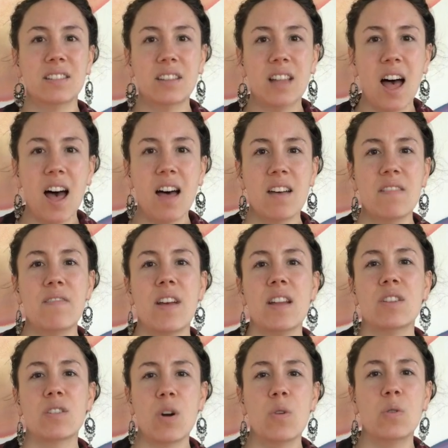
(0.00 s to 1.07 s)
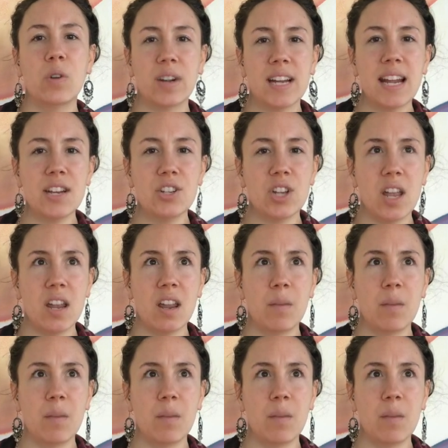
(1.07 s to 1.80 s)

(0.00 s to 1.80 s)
love and co-creation,